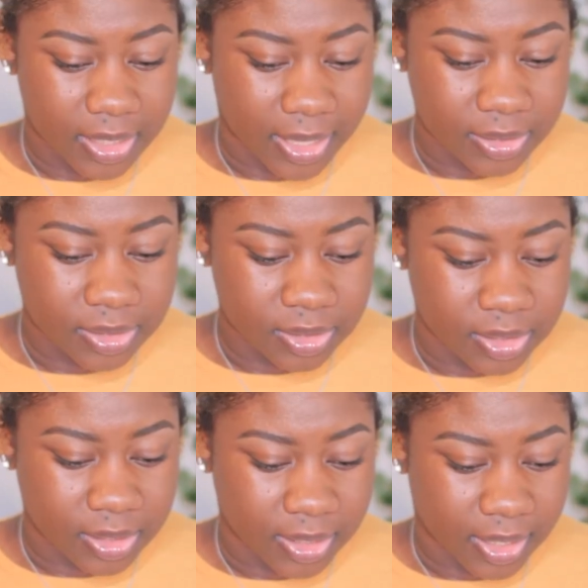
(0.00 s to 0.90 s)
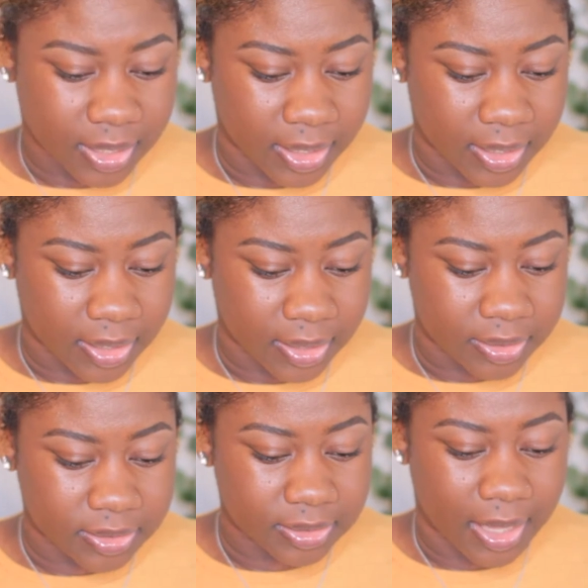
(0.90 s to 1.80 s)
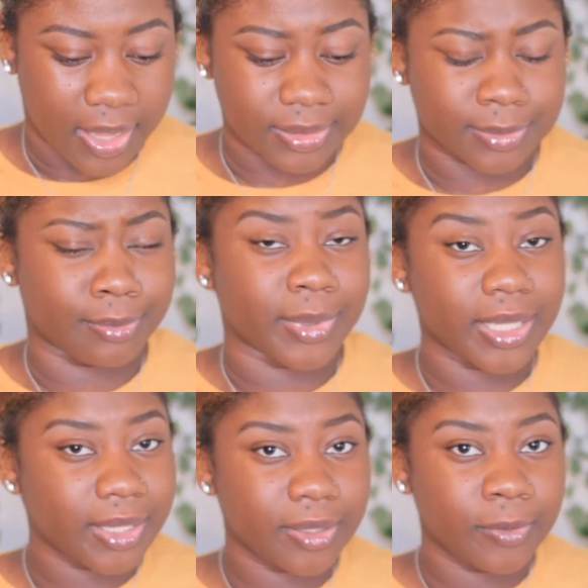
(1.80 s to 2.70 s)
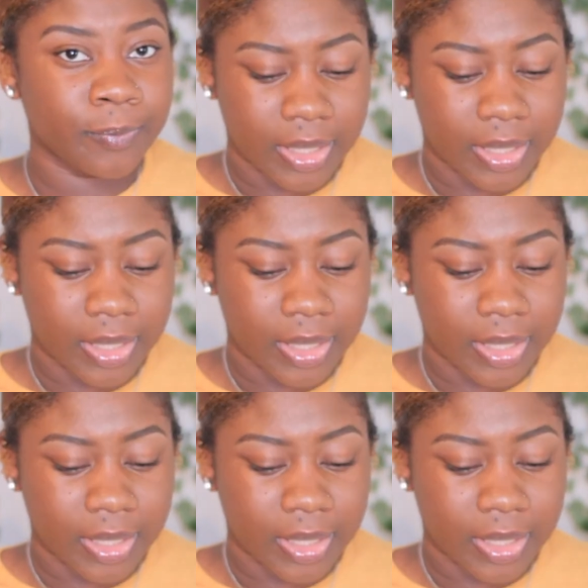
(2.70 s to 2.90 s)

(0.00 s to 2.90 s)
actually a size medium